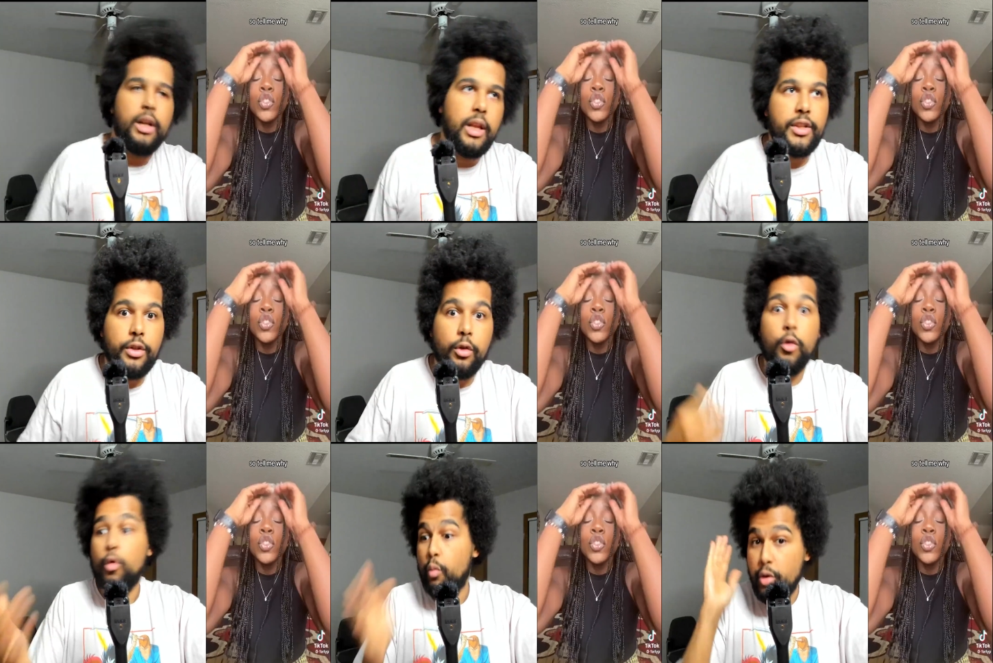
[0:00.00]
Speaker 1: a cluster.
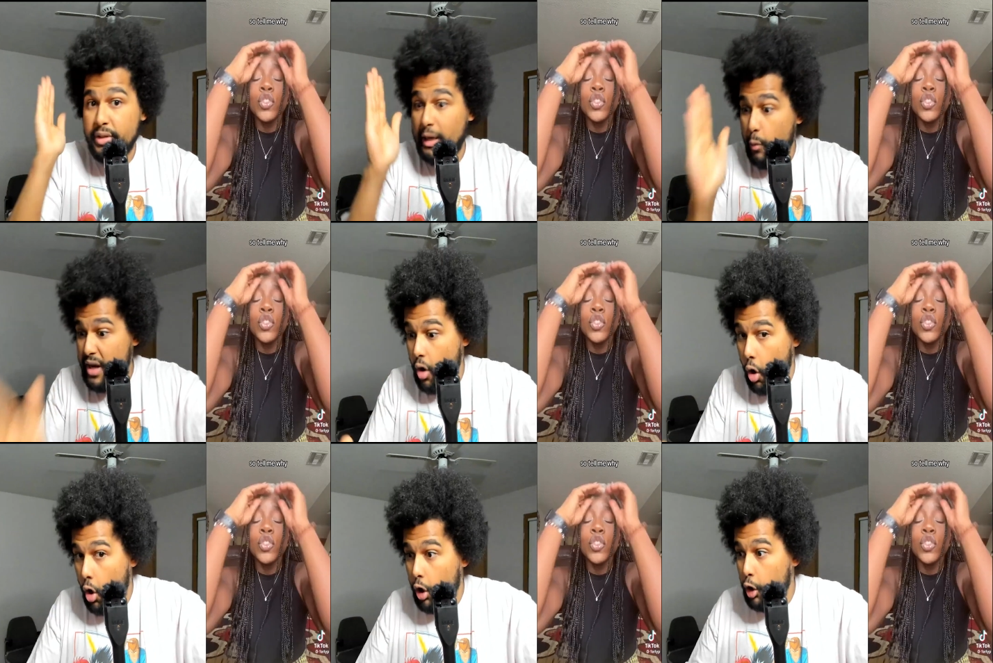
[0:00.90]
When you say we
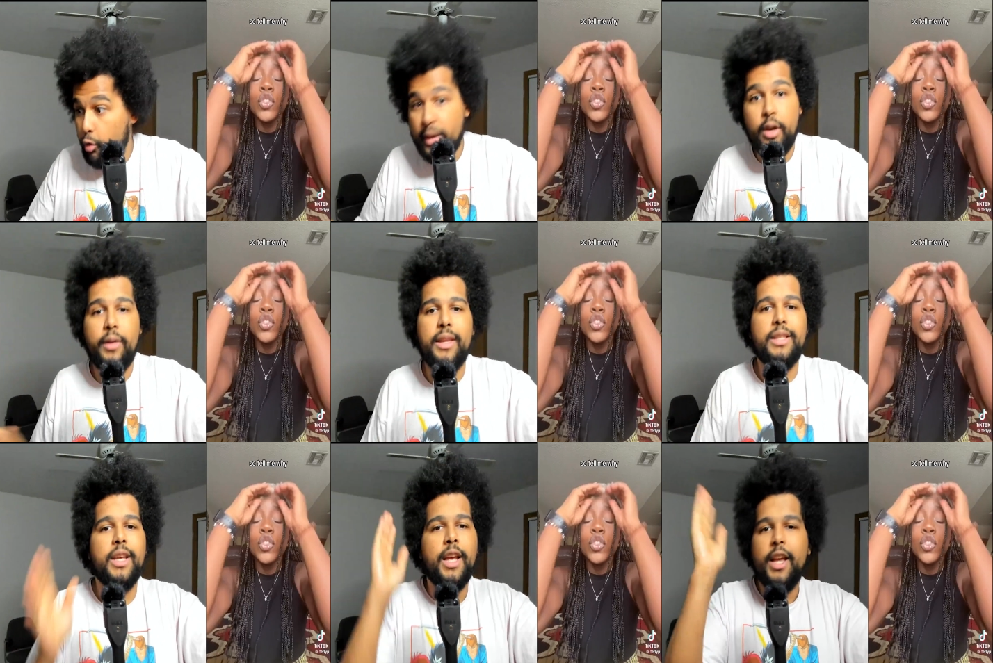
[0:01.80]
all agreed on
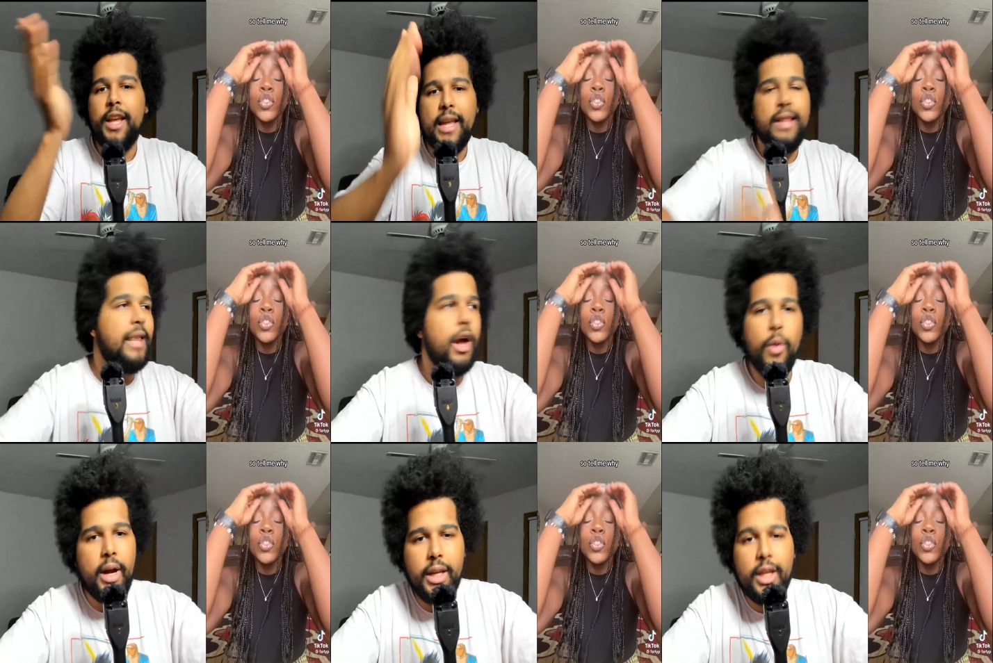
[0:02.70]
this, no,
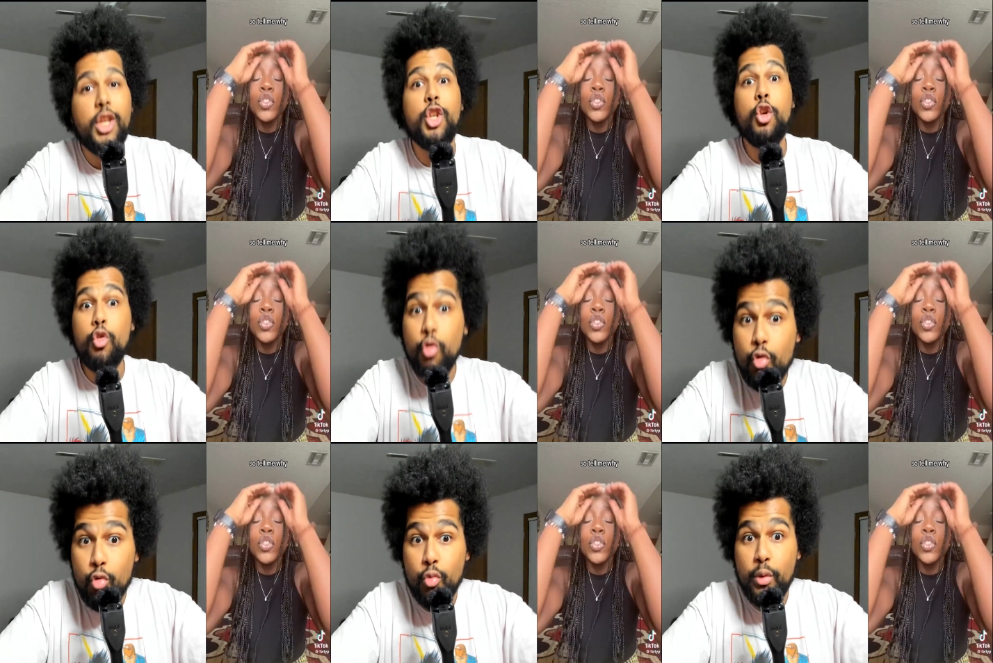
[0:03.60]
honey,
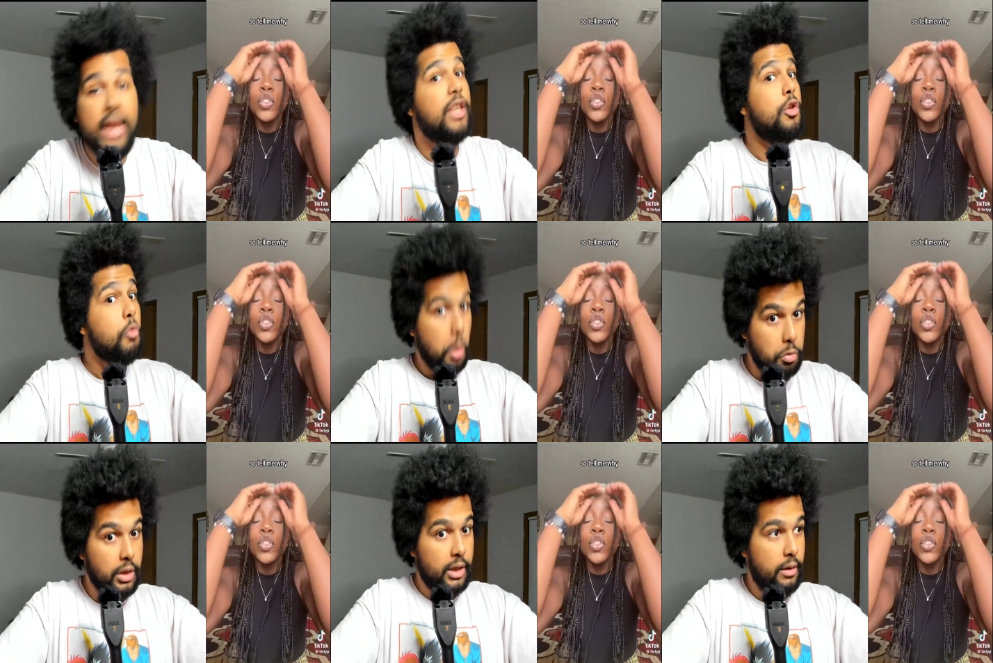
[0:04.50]
you and you
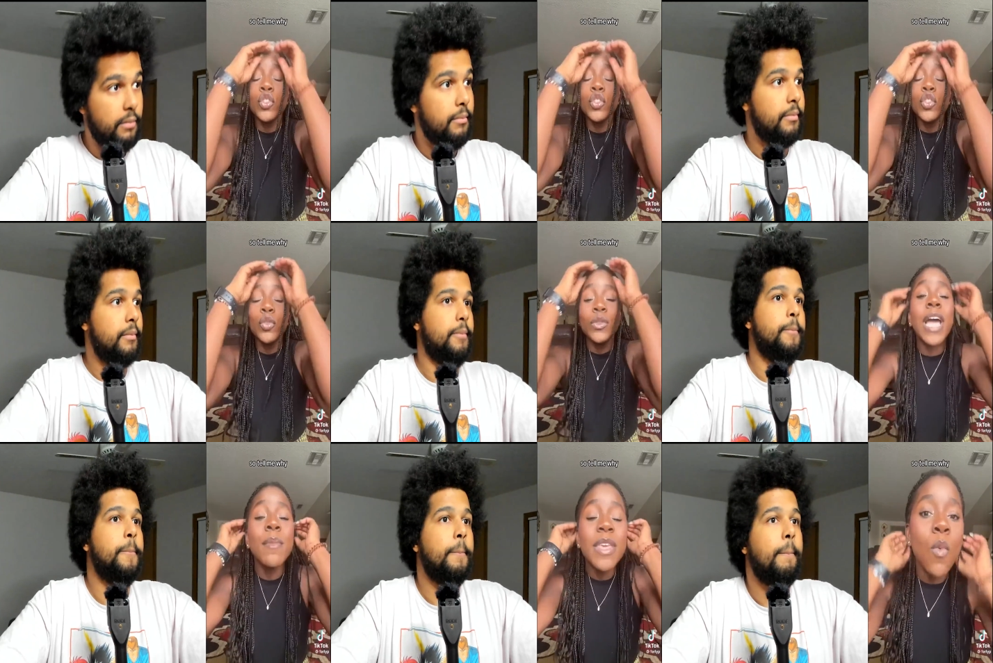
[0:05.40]
only.
Speaker 2: So
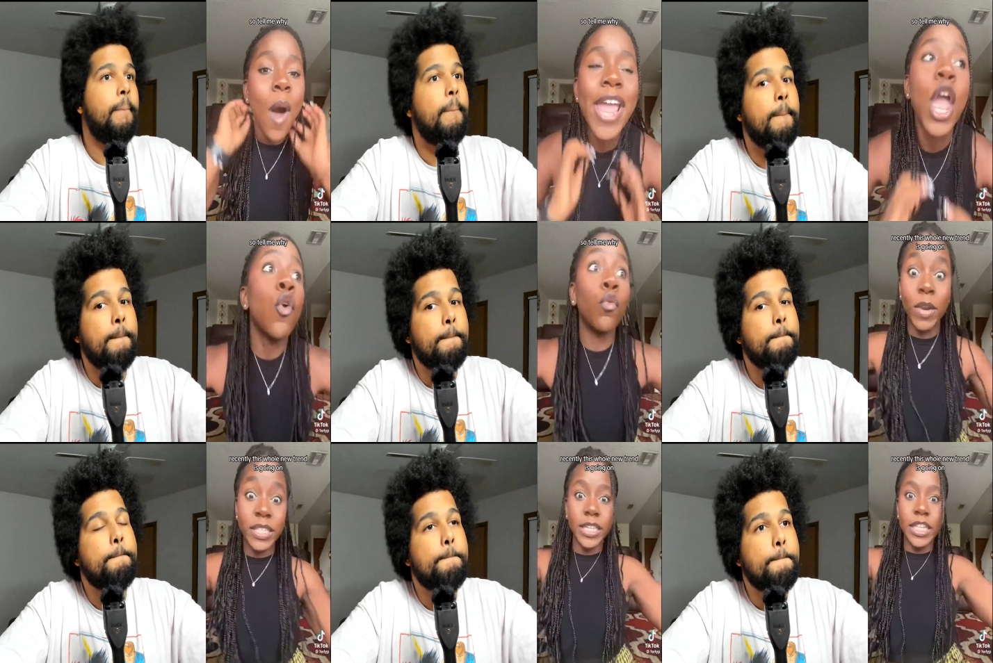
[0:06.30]
tell me why.
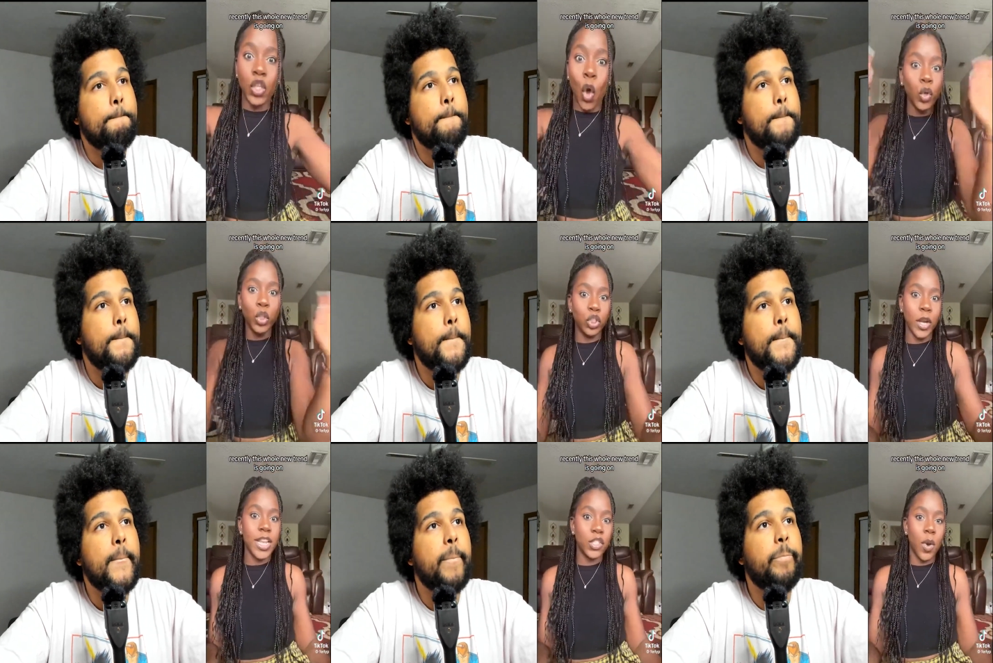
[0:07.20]
Recently, this whole new
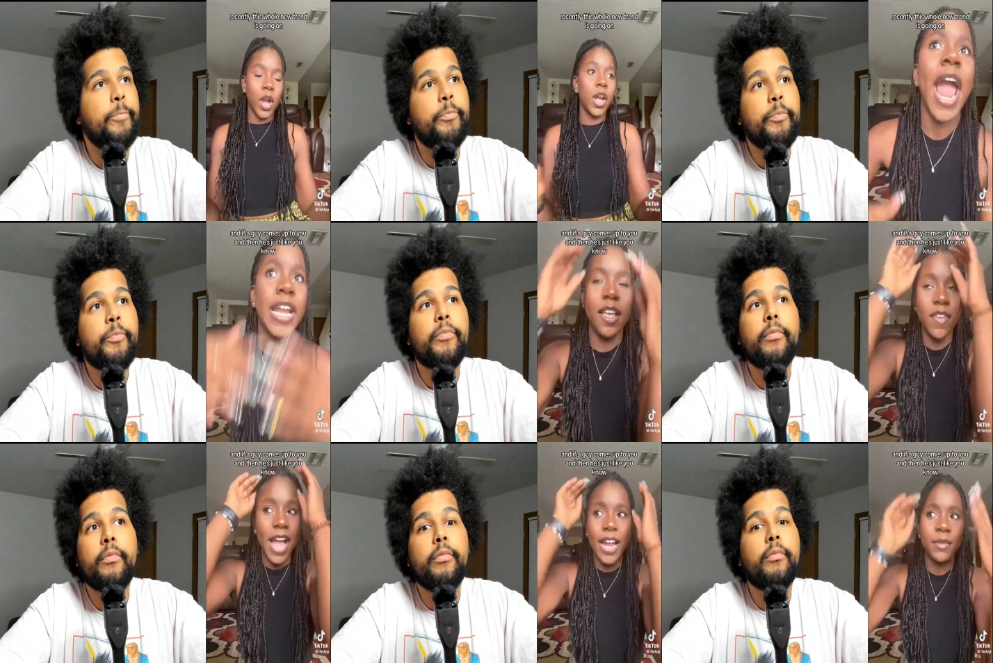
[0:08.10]
trend is going on. And
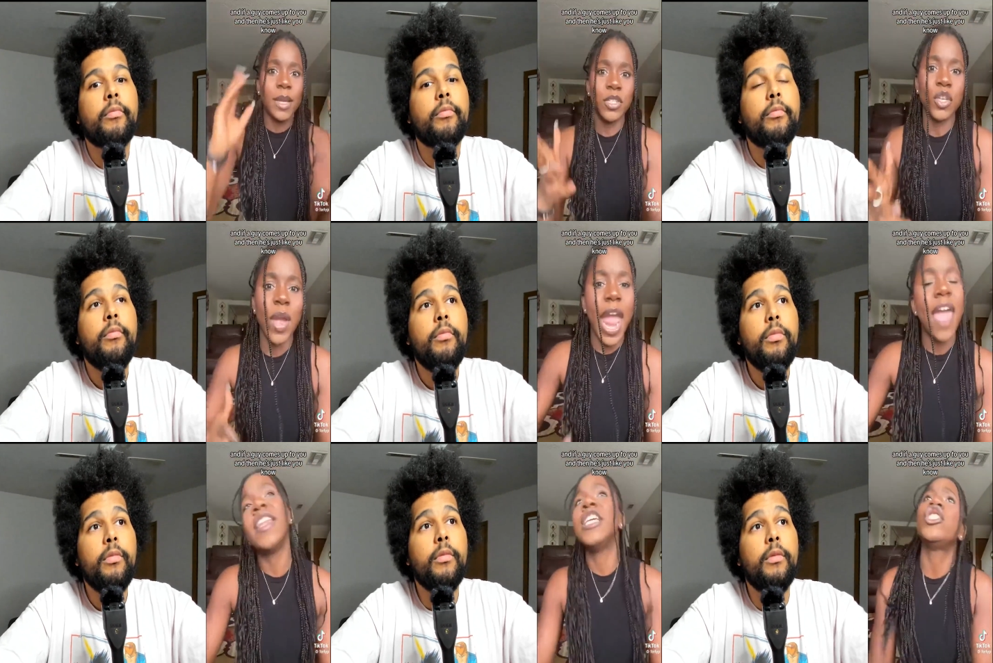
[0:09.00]
if a guy comes up to you
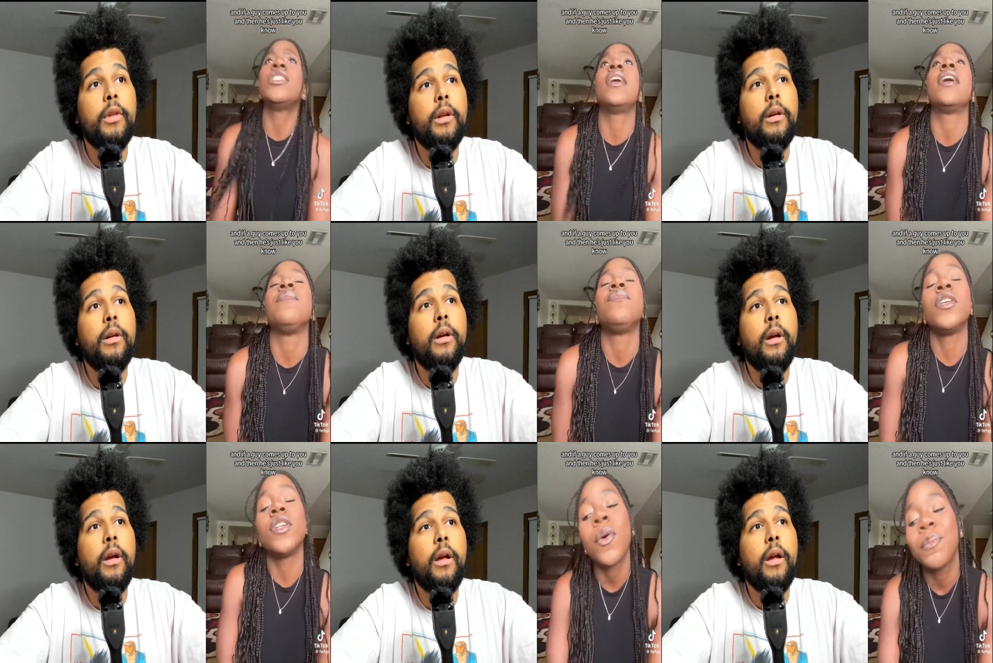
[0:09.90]
and then he's just like,
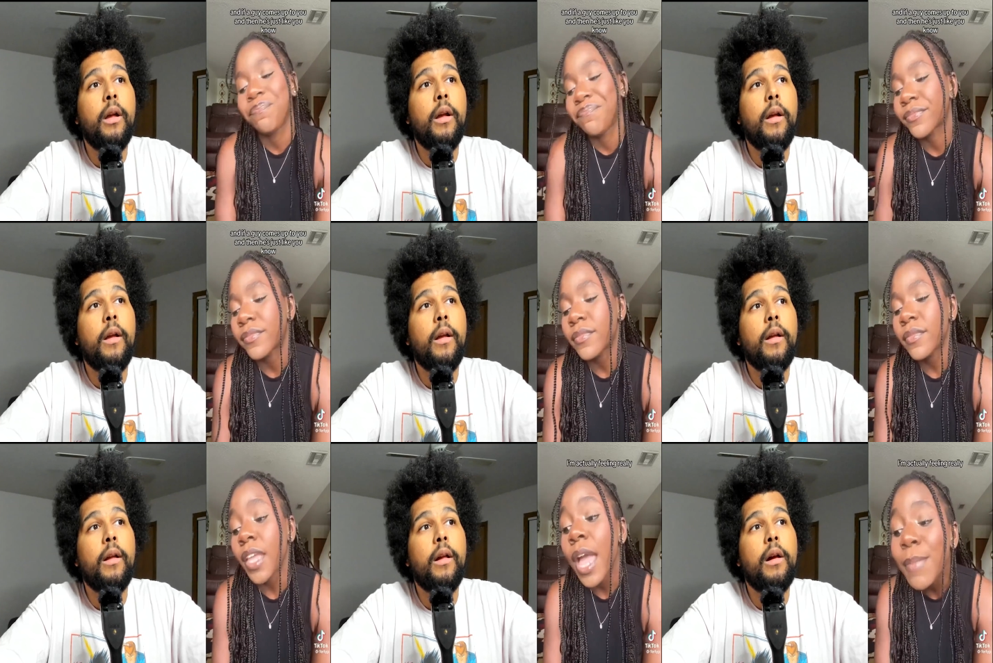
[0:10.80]
you know,
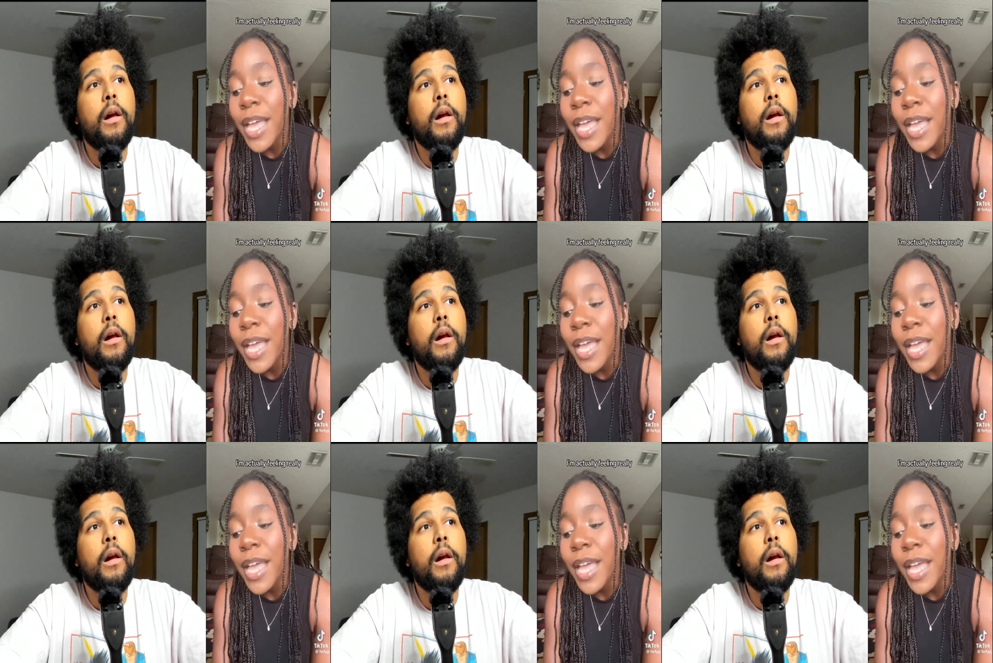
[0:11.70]
I'm